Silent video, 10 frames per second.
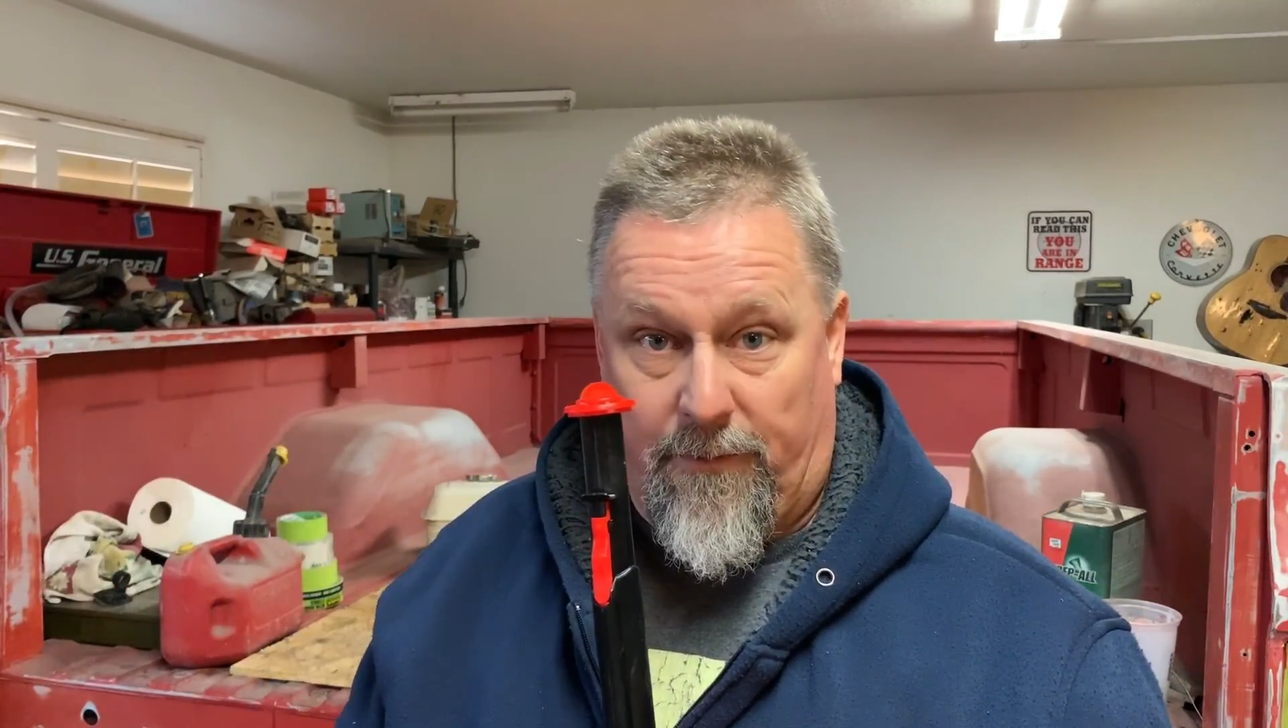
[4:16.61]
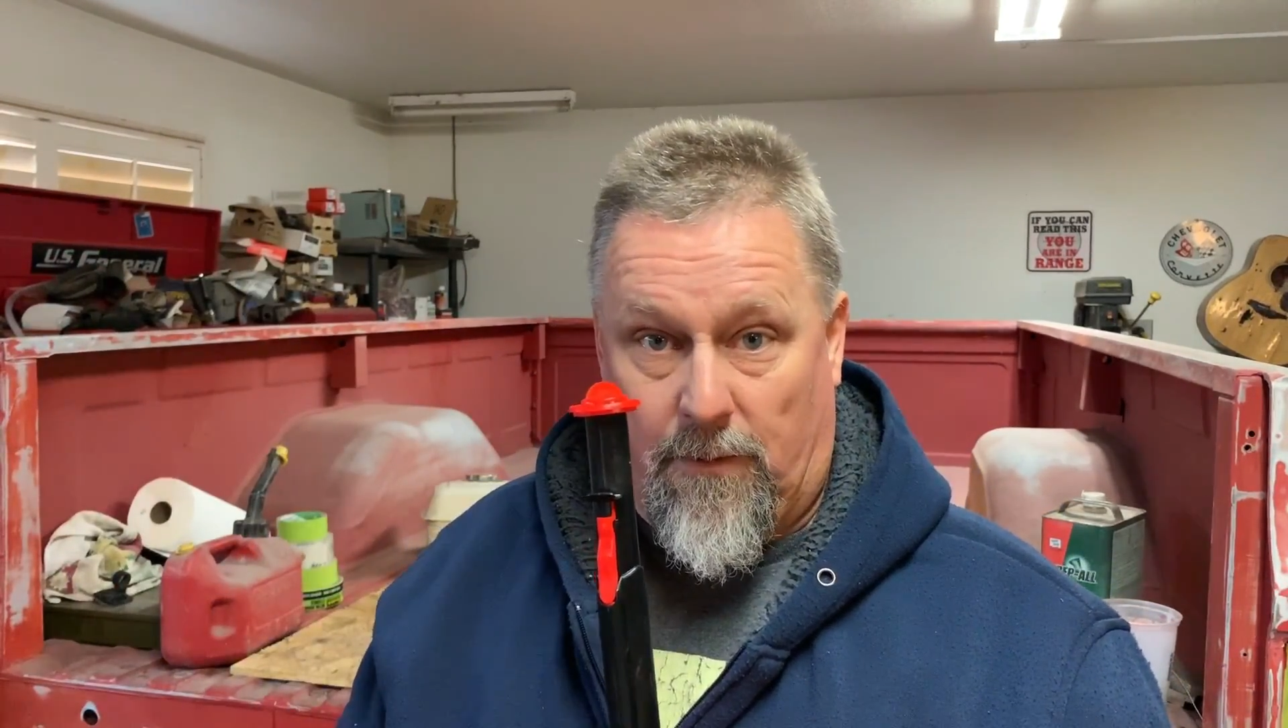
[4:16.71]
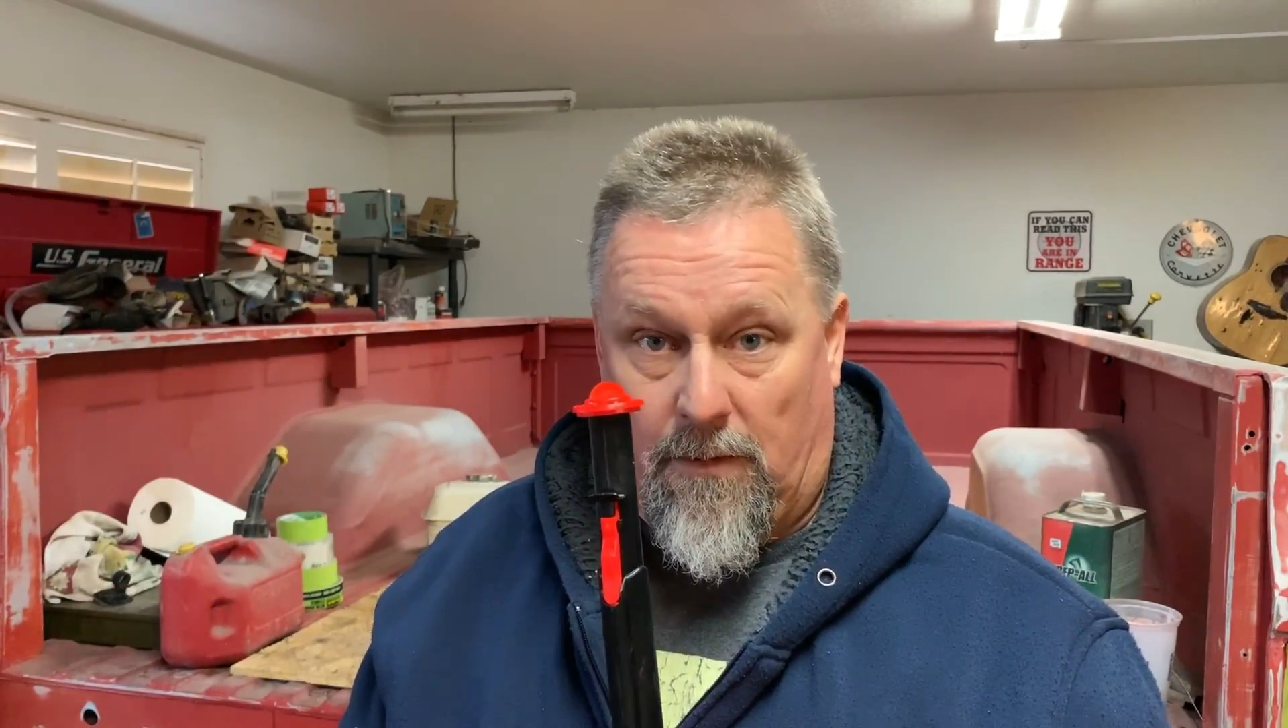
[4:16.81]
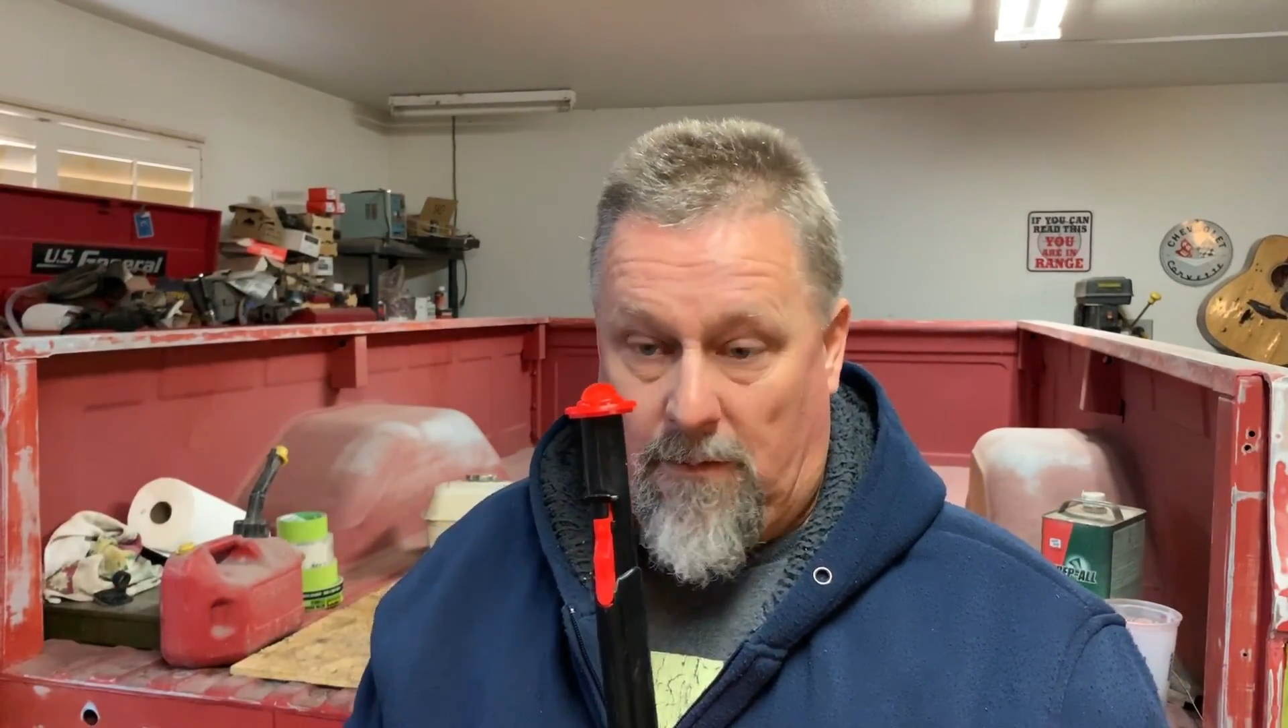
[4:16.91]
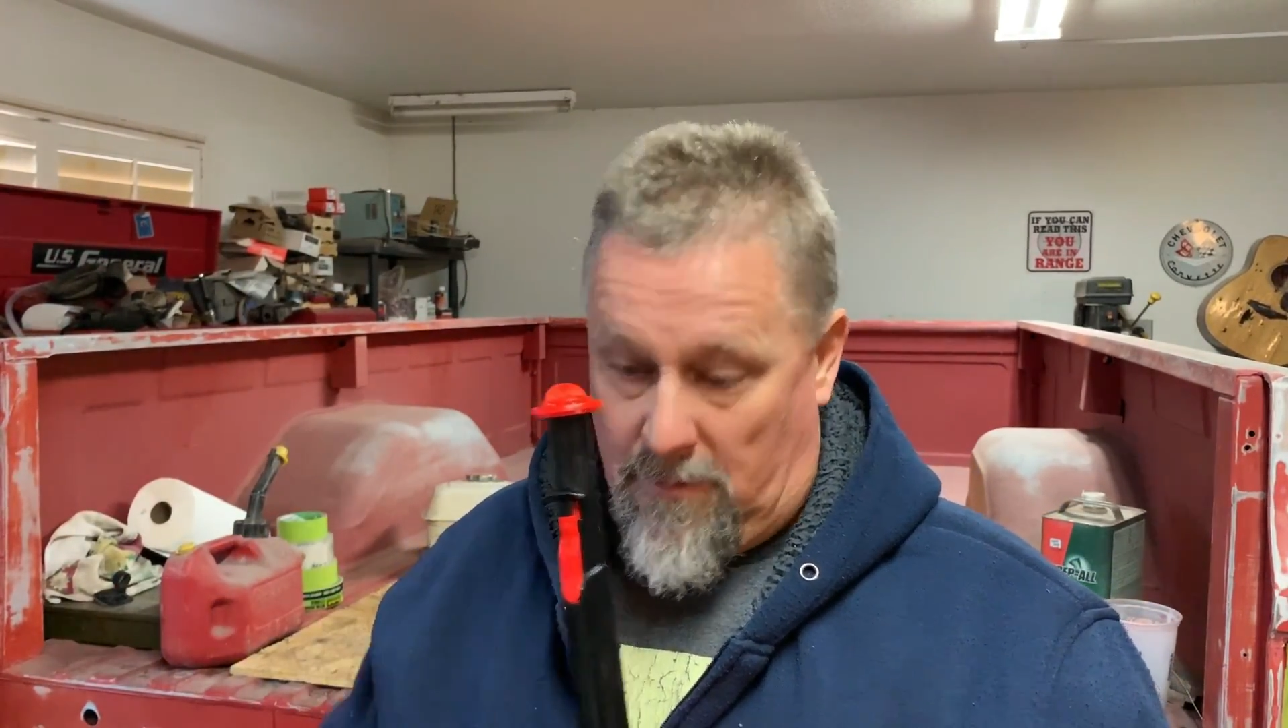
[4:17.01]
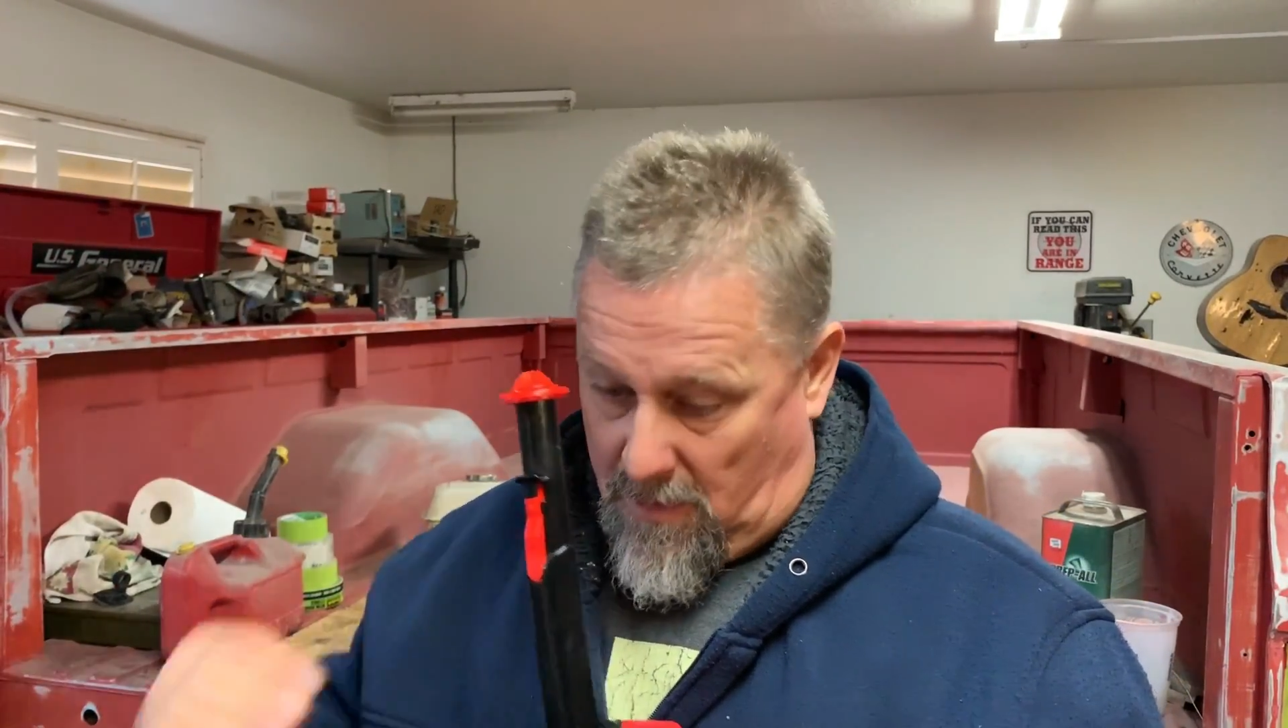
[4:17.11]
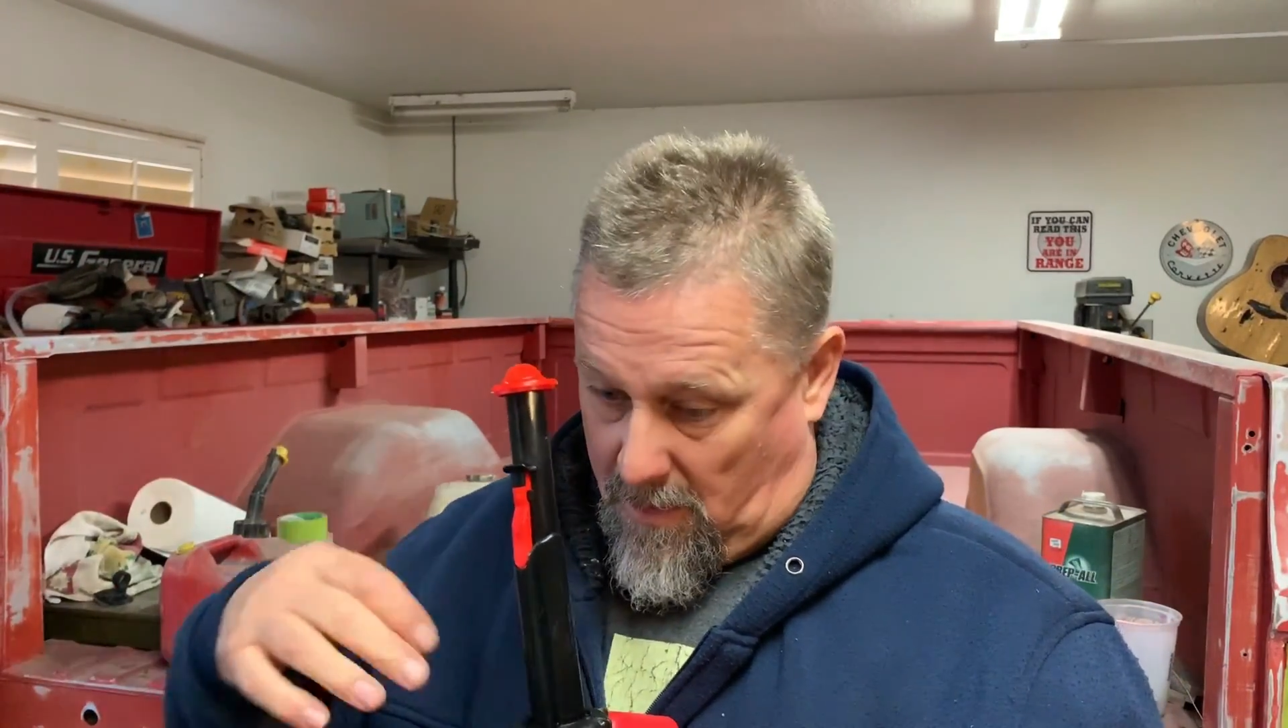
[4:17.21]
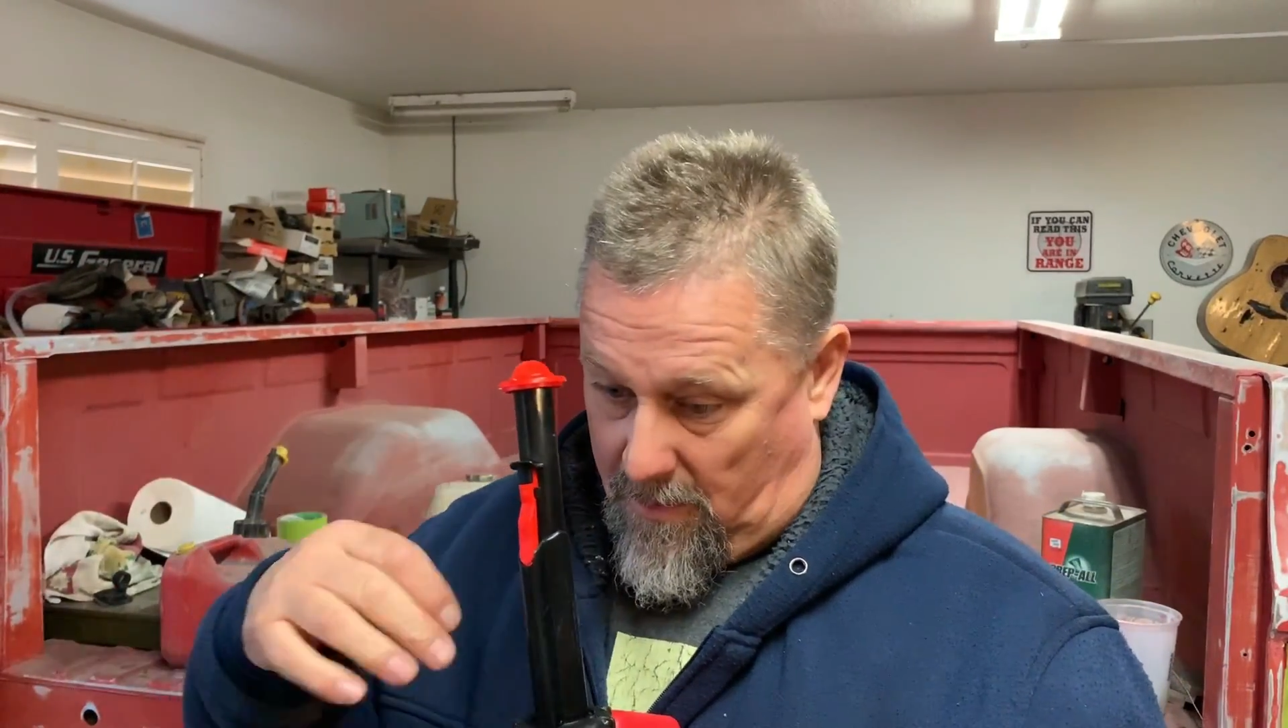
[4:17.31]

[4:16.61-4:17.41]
fuel,